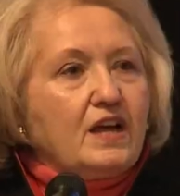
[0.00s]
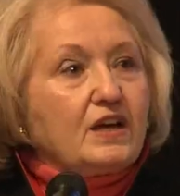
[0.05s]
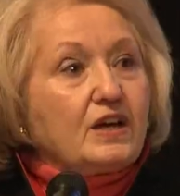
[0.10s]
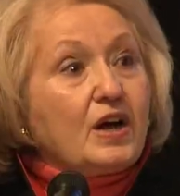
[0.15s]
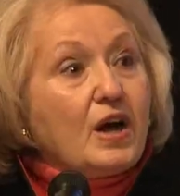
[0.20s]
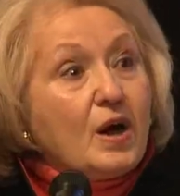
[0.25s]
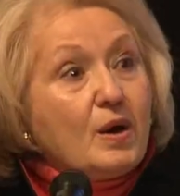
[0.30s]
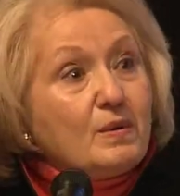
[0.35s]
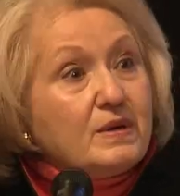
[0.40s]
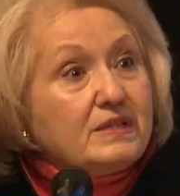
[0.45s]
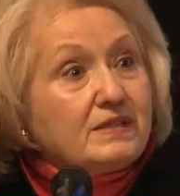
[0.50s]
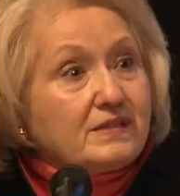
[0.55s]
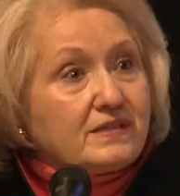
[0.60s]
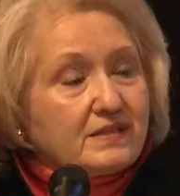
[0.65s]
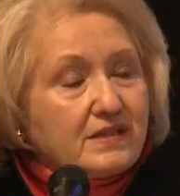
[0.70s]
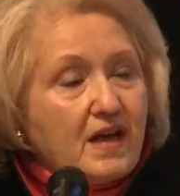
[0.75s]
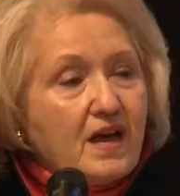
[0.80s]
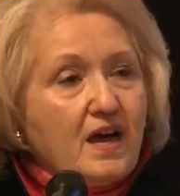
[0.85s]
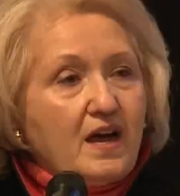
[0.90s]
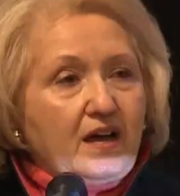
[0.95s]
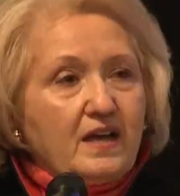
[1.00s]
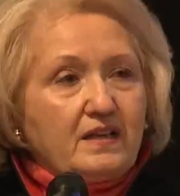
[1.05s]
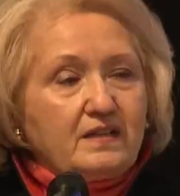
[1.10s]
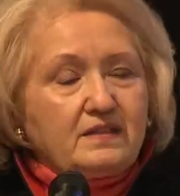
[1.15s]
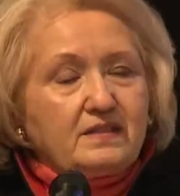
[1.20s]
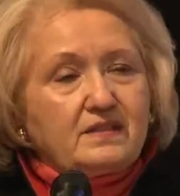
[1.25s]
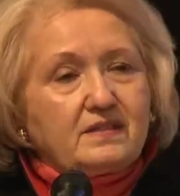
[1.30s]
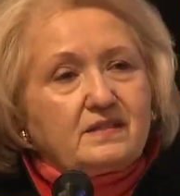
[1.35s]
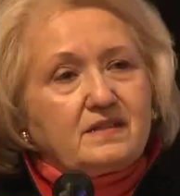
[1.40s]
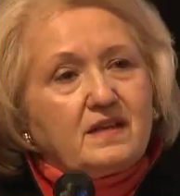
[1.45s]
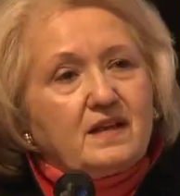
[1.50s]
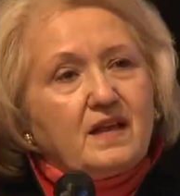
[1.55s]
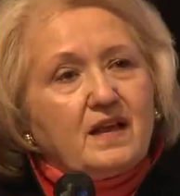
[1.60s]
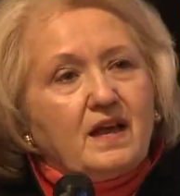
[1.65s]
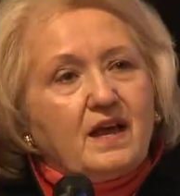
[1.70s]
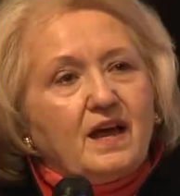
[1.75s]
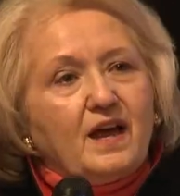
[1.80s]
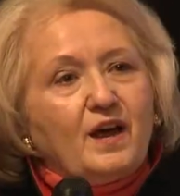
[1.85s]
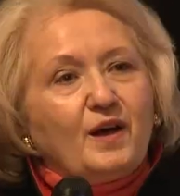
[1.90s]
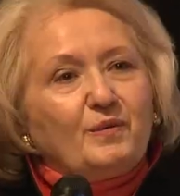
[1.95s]
coincides
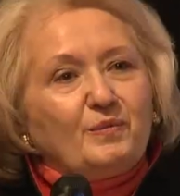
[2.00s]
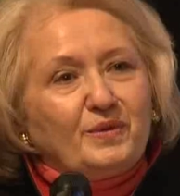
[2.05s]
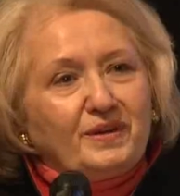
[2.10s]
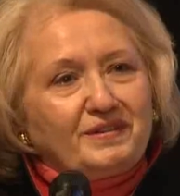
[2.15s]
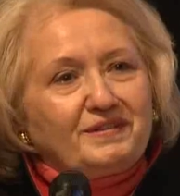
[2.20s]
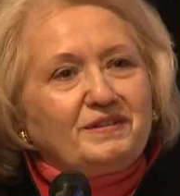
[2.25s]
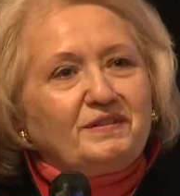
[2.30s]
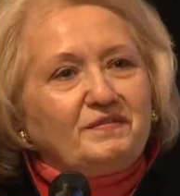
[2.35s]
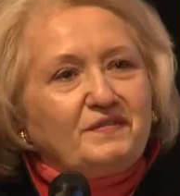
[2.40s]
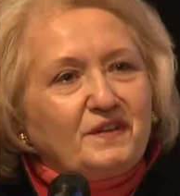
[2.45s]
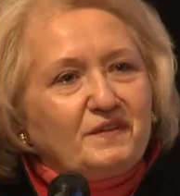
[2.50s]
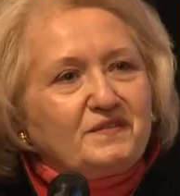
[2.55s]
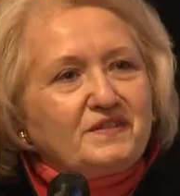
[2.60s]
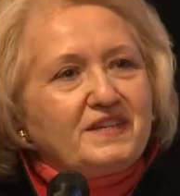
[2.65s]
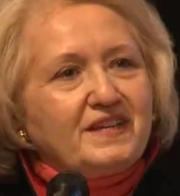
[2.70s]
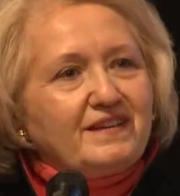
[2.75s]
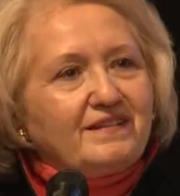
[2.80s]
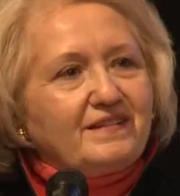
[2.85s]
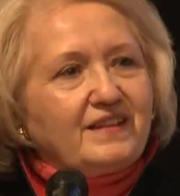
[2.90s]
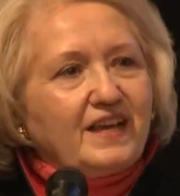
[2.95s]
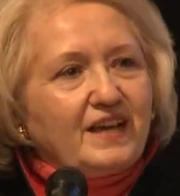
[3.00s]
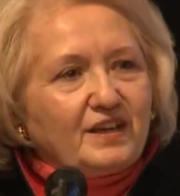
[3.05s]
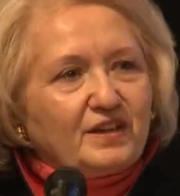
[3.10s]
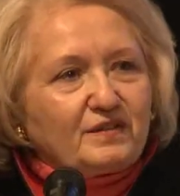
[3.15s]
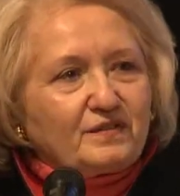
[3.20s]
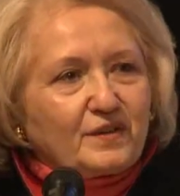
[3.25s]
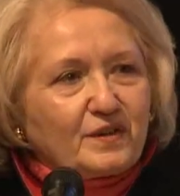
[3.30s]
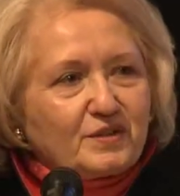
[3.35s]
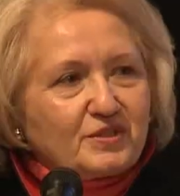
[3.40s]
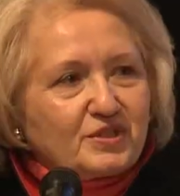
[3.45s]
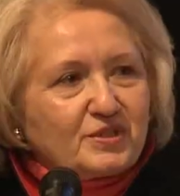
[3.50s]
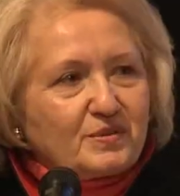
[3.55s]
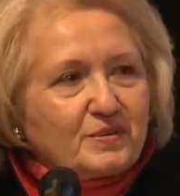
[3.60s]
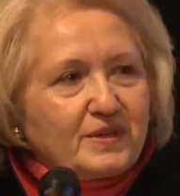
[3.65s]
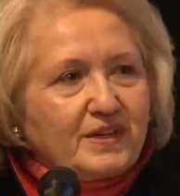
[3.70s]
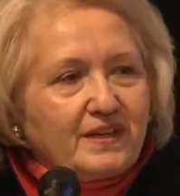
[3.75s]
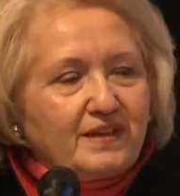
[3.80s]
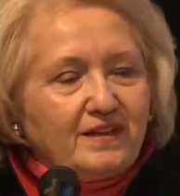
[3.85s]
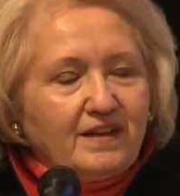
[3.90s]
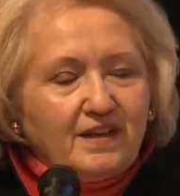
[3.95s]
with the 15th
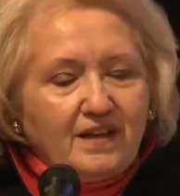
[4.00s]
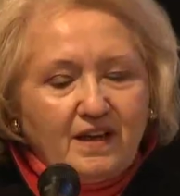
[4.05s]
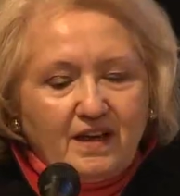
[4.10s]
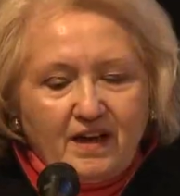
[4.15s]
anniversary